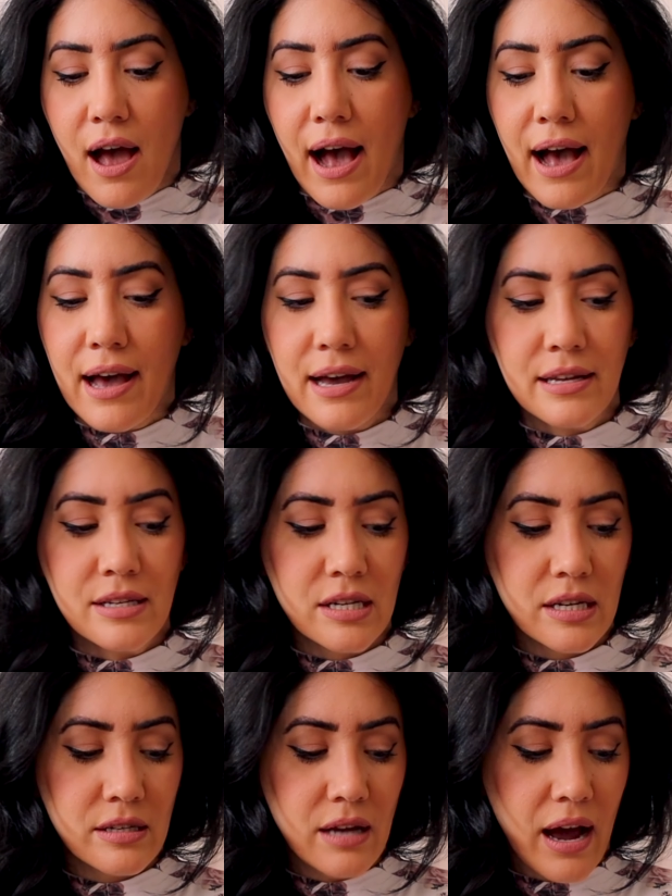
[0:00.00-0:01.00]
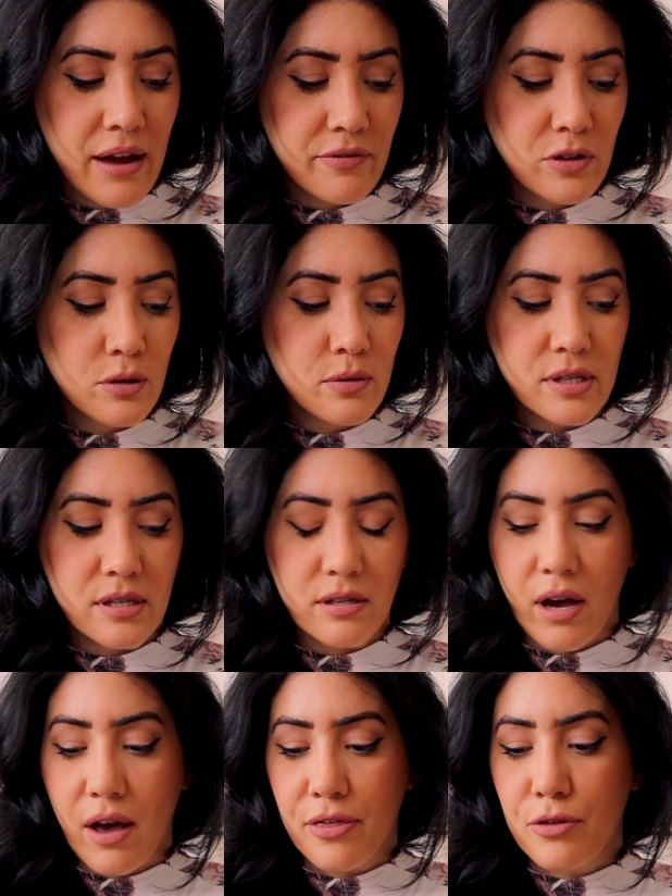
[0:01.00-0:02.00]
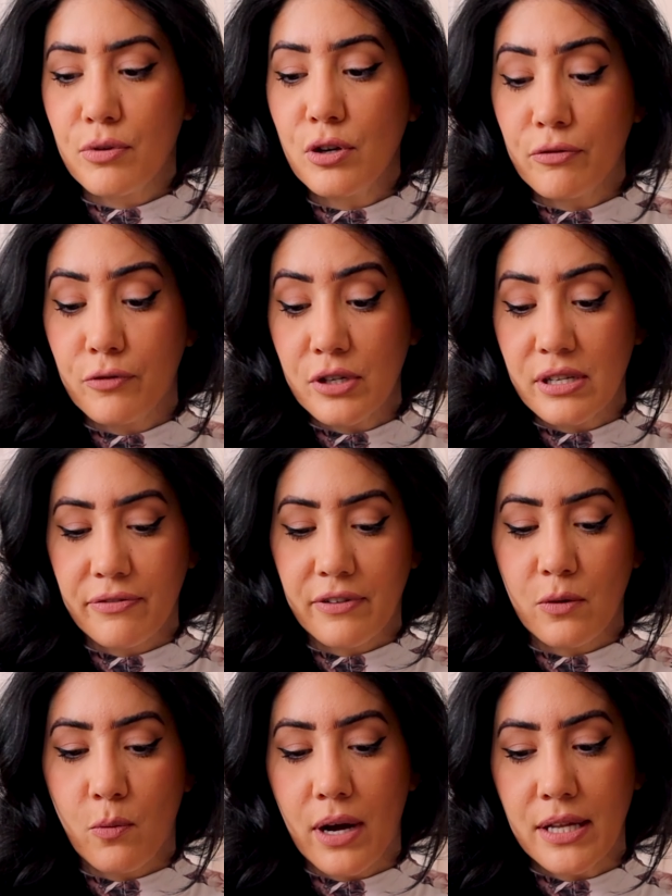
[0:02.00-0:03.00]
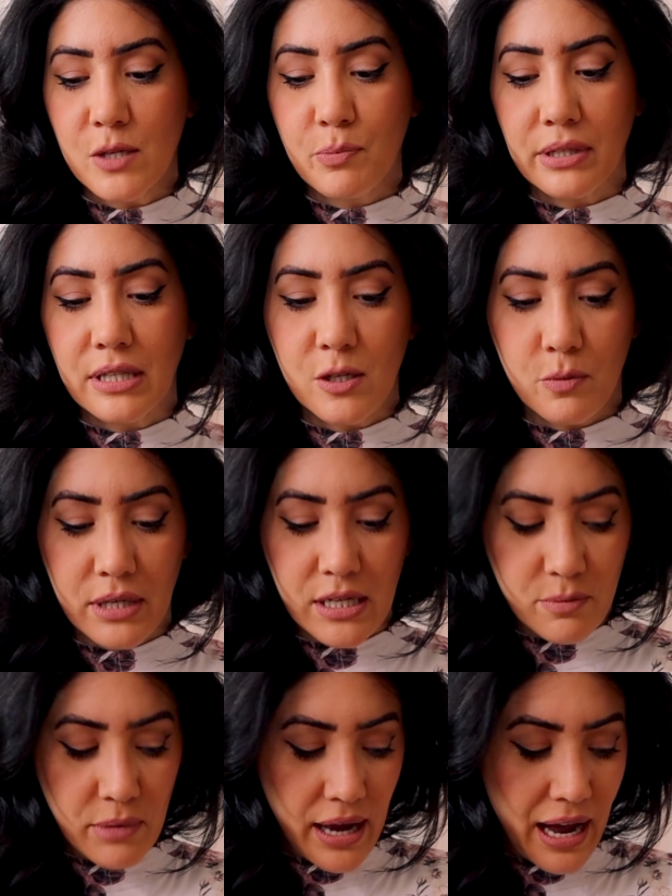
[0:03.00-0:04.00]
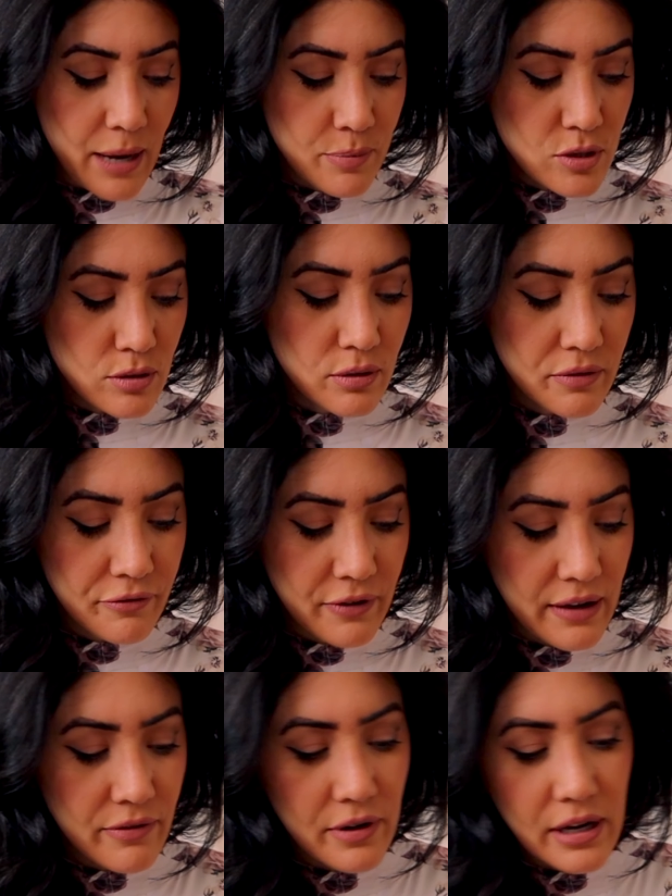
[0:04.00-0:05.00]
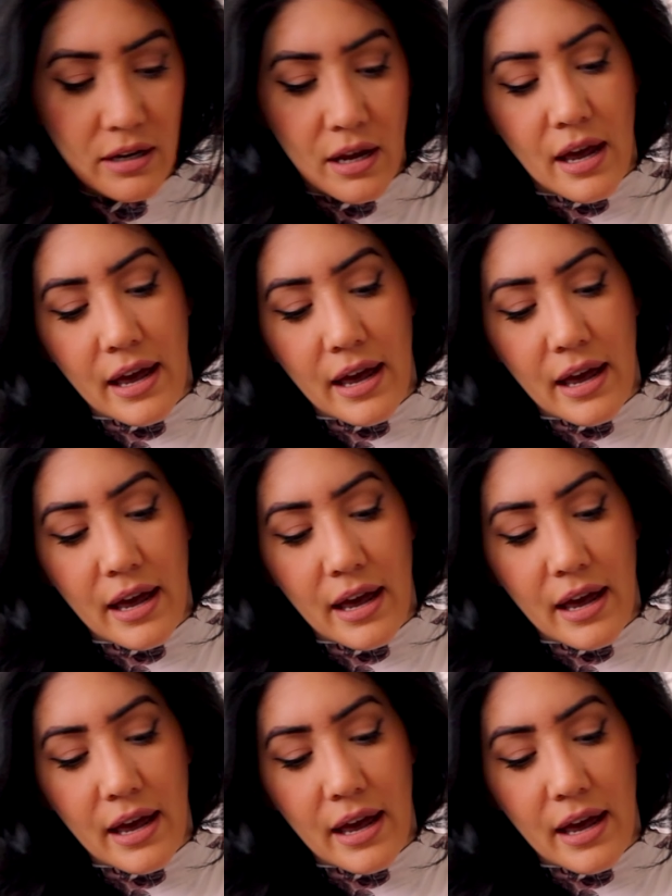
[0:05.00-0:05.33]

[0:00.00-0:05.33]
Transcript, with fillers: and I've used uh, three or four different ones, but this one is my absolute favorite.